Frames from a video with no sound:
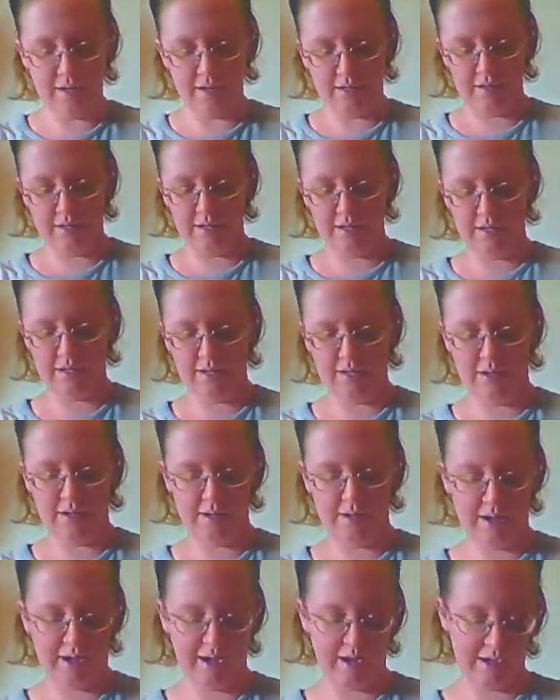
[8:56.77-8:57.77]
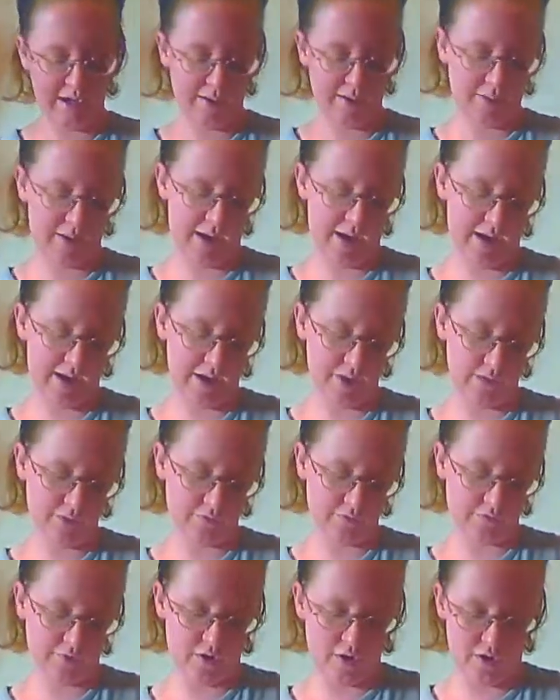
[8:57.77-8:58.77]
July. Then I got a package
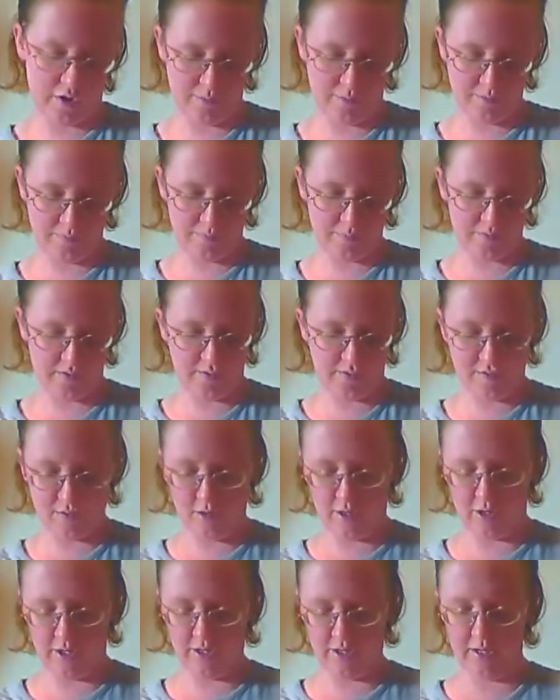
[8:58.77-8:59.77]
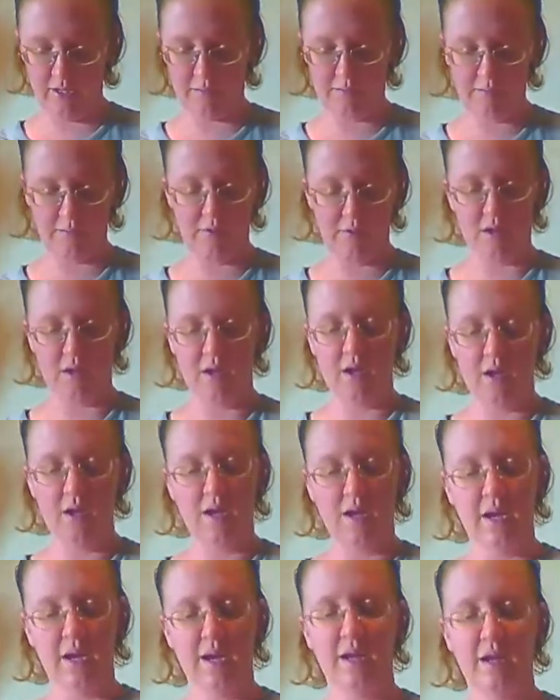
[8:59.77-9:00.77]
from Target,
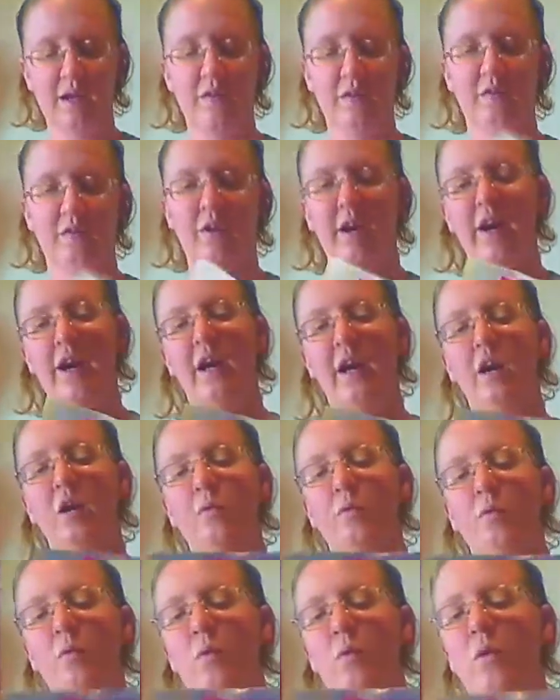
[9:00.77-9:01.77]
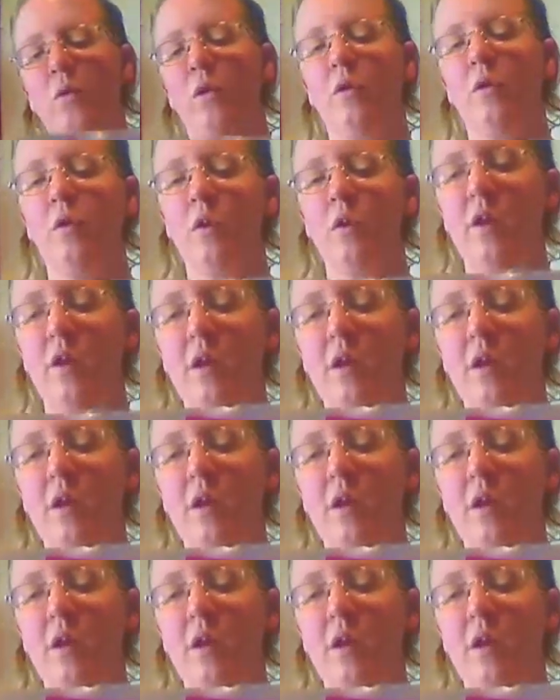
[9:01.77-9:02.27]
and it's for Airborne.